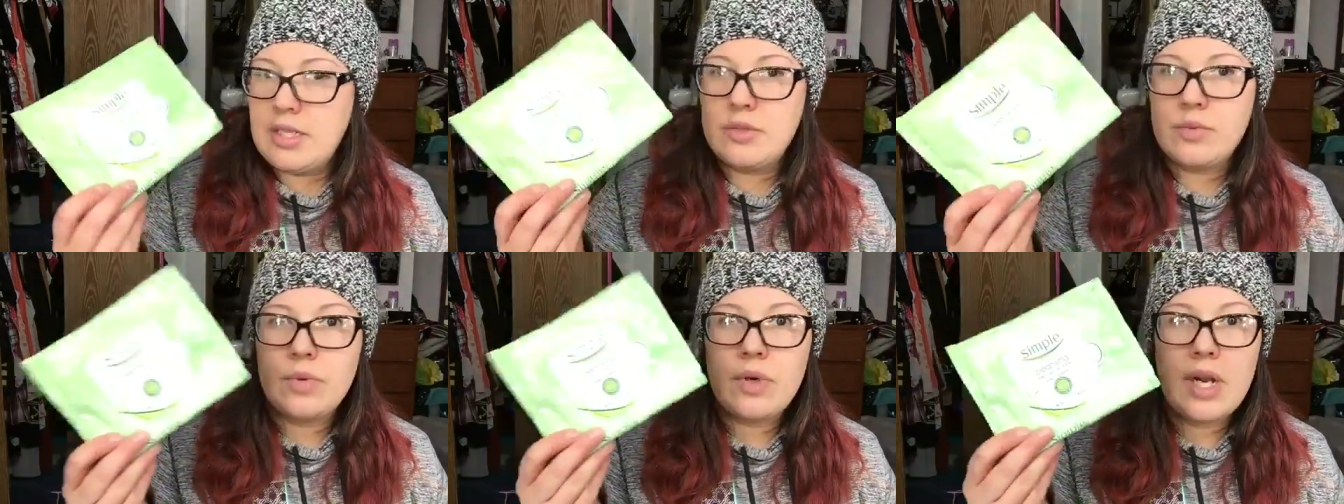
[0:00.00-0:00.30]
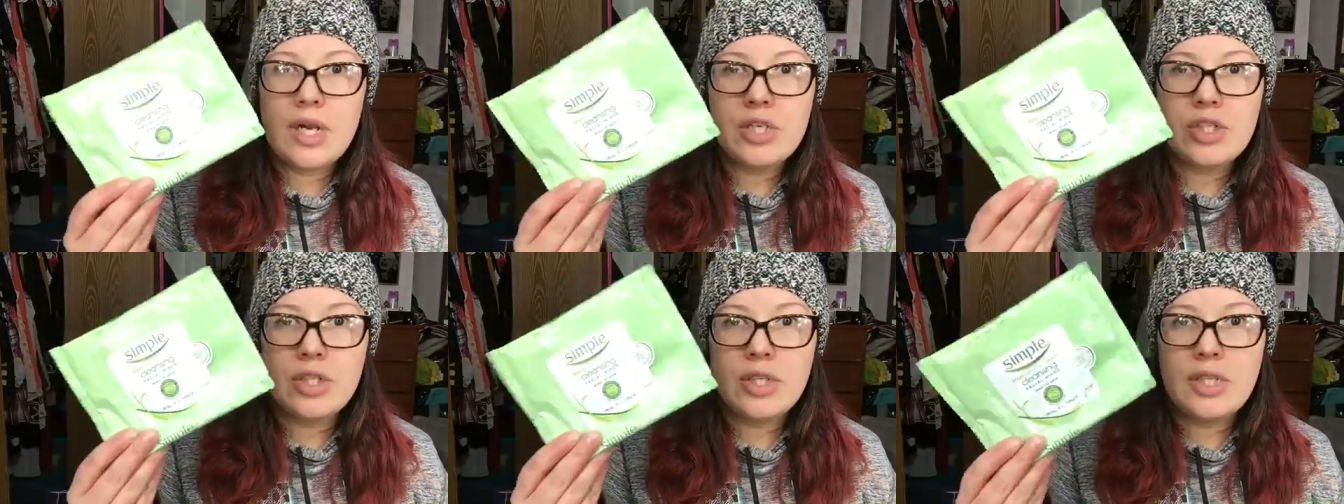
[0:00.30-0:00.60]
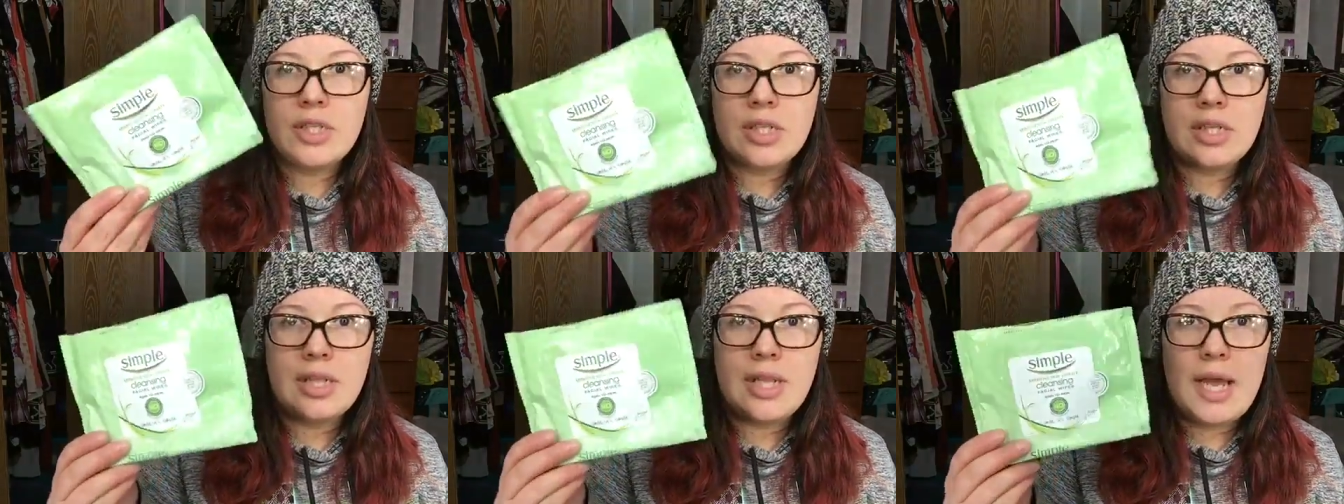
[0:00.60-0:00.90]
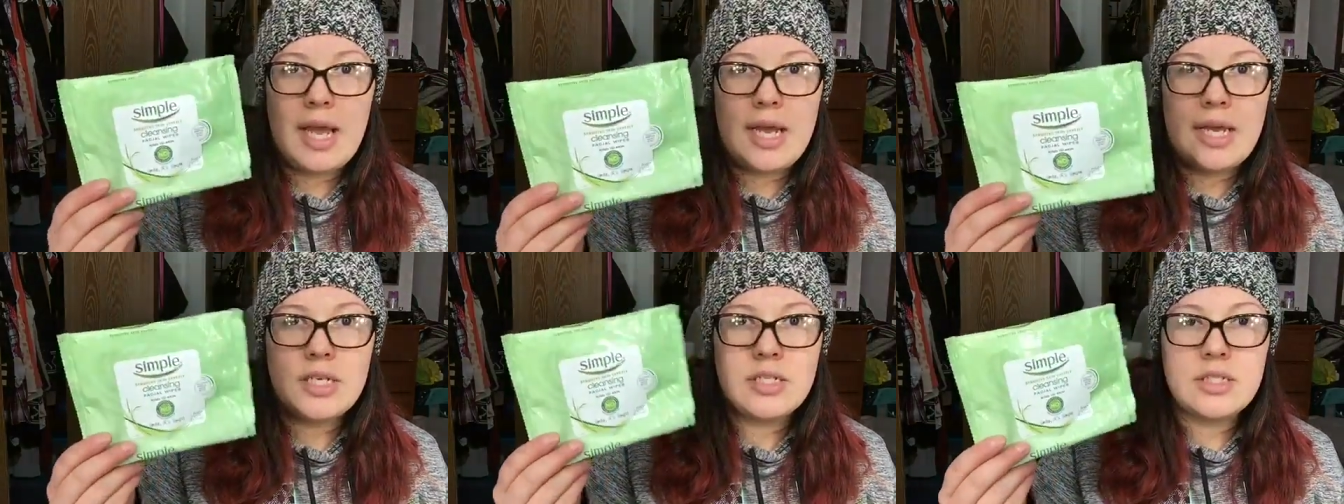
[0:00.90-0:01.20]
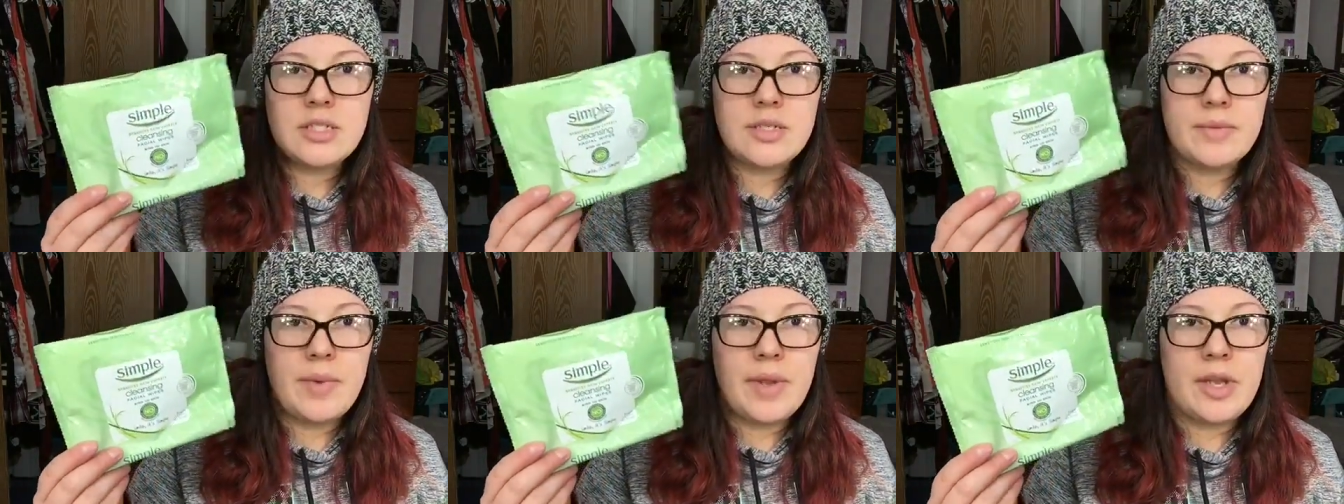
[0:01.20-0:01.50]
these were actually the
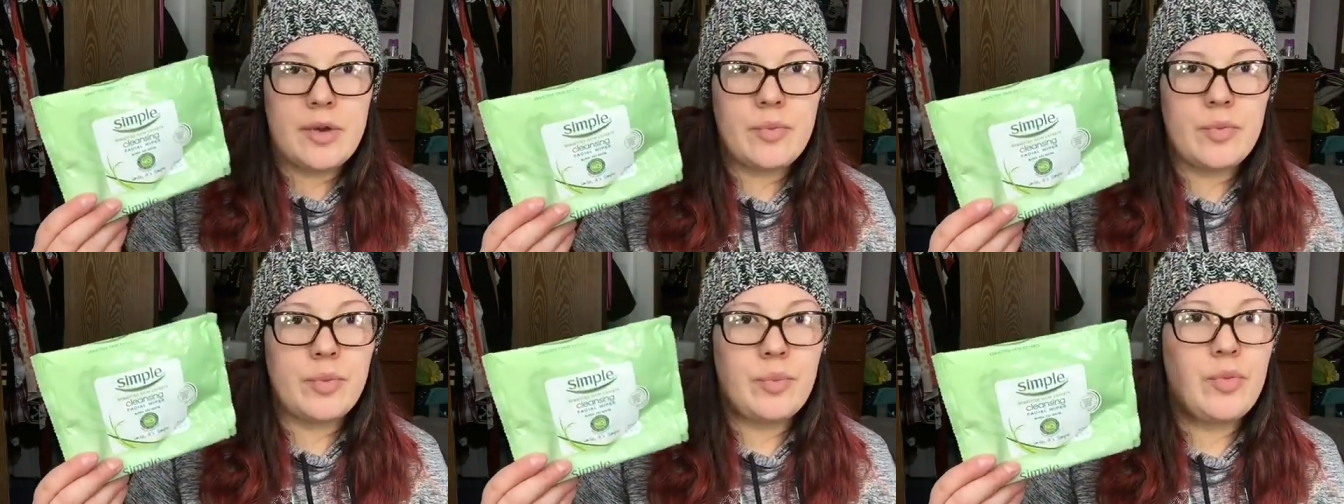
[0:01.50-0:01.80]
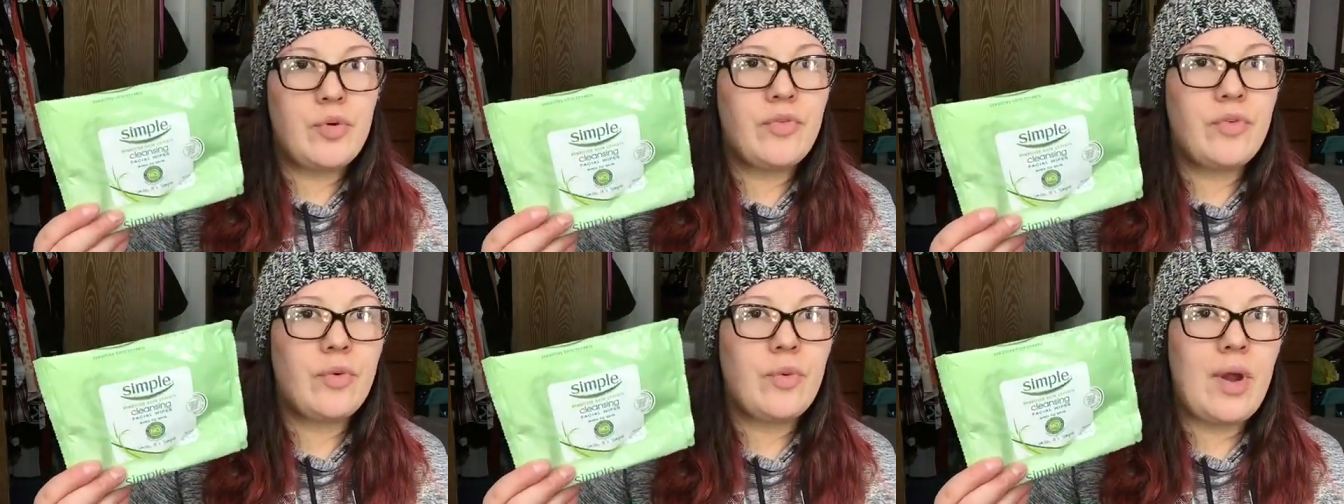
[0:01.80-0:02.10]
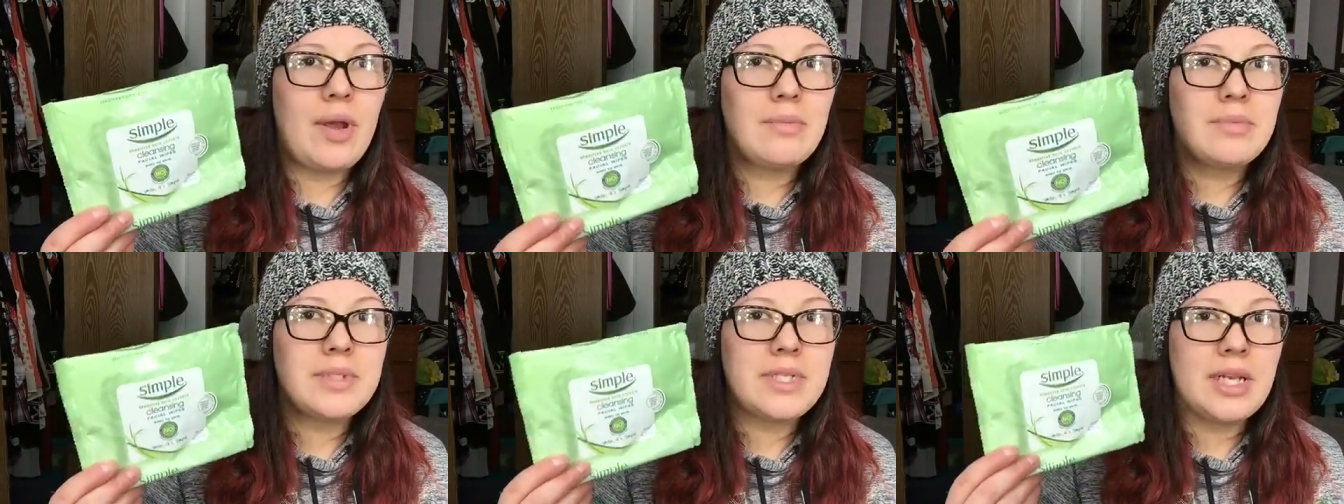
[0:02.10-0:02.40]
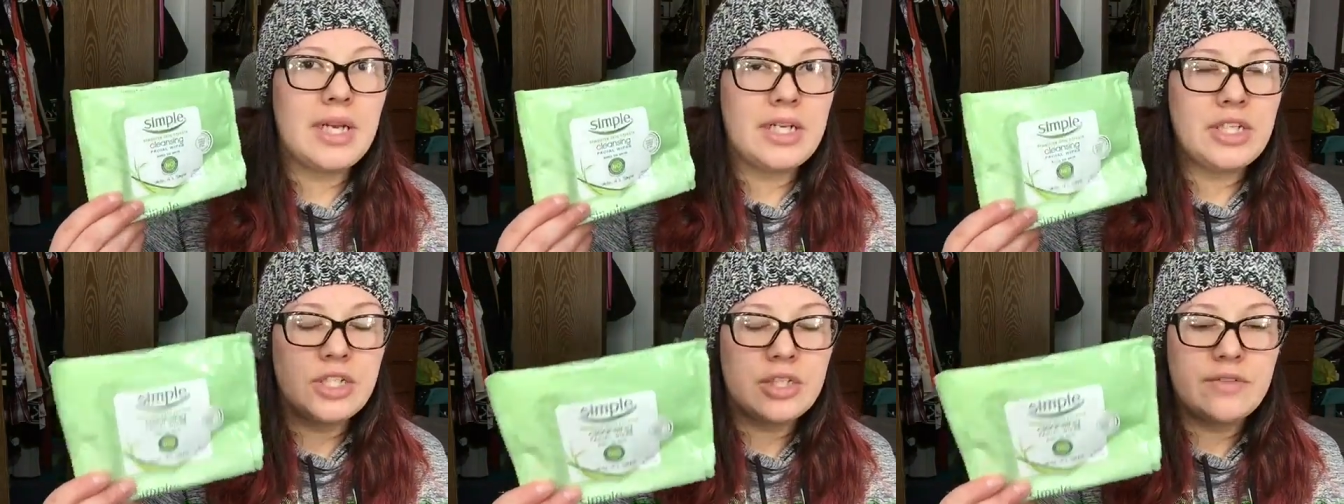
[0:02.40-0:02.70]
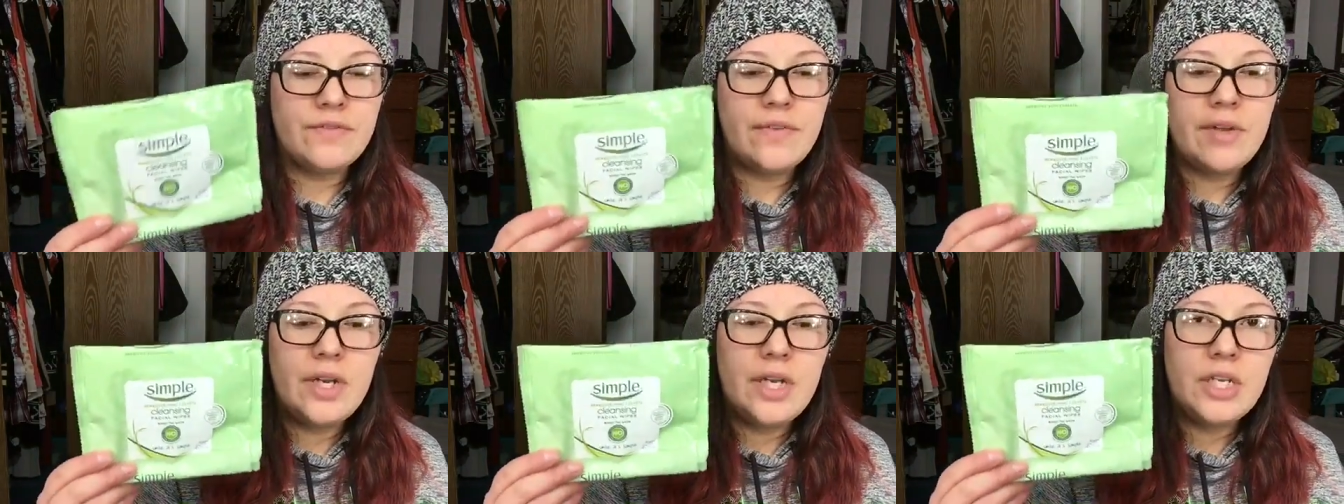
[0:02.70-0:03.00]
last makeup remover wipes that I
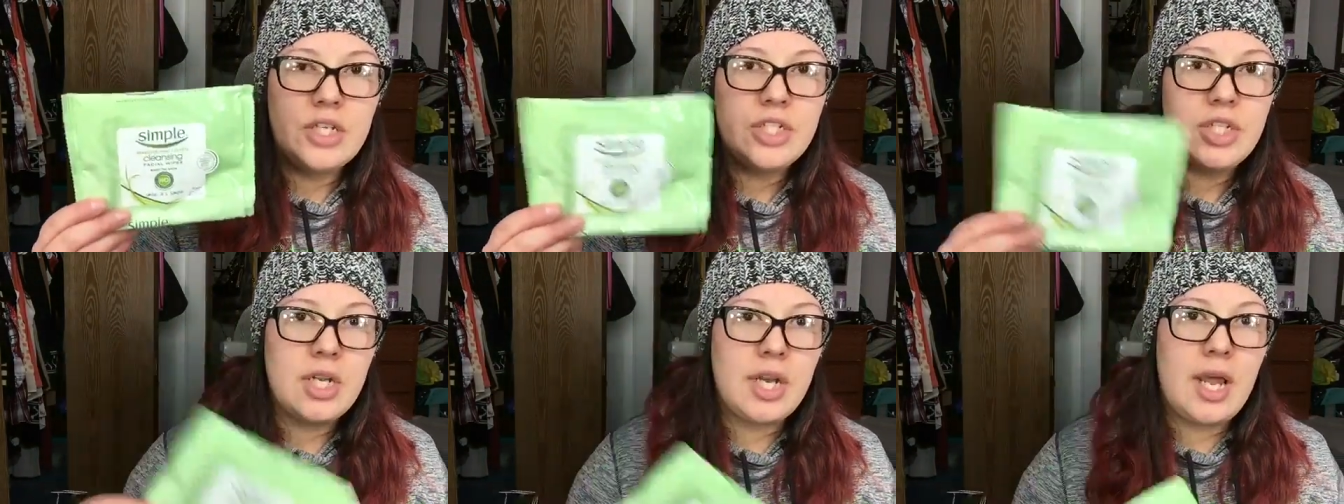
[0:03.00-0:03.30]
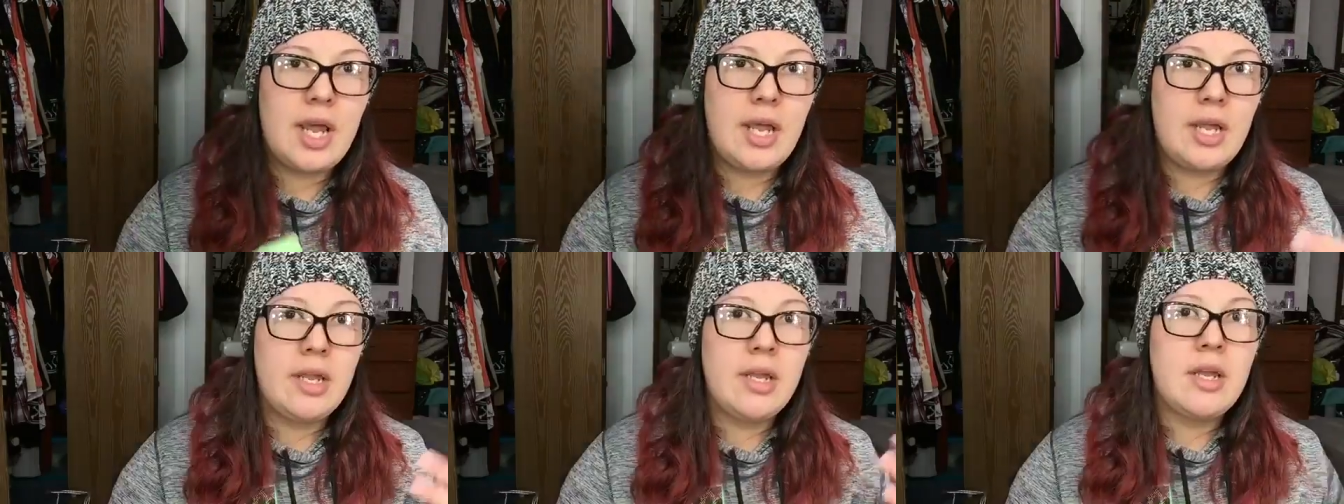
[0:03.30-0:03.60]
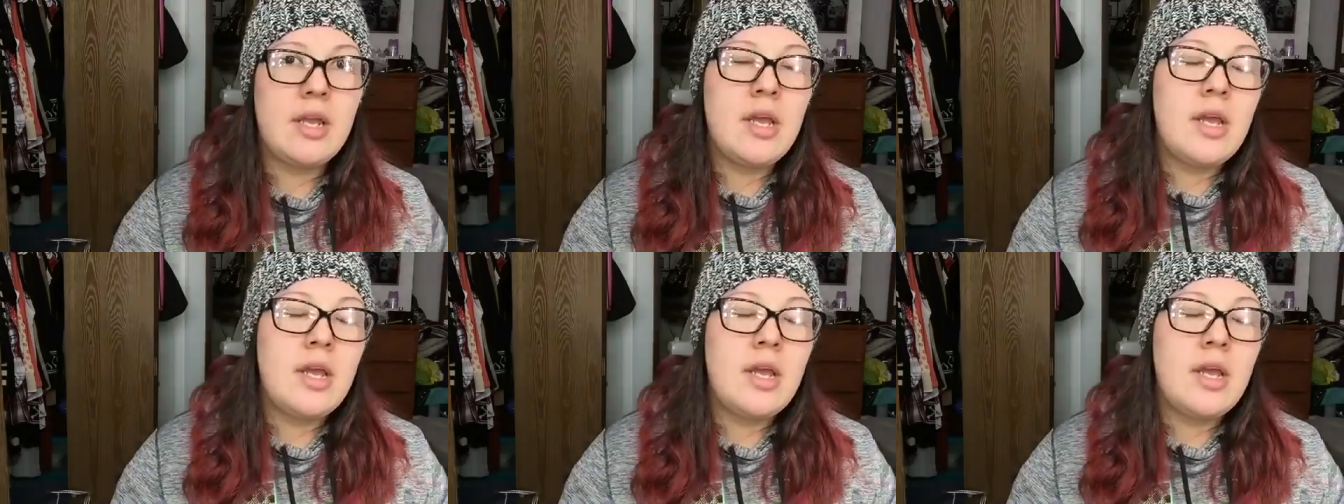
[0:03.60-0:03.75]
just finished, and I